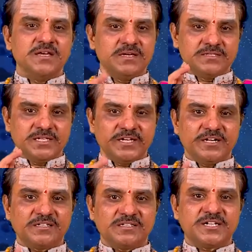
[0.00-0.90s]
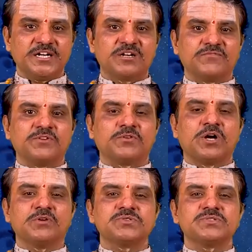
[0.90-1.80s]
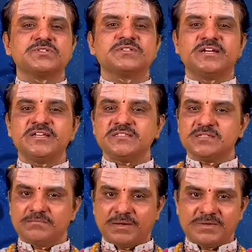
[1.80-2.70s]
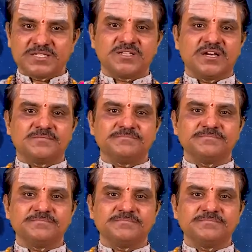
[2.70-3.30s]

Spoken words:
sitting at the center of your house, that is Brahmasthanam.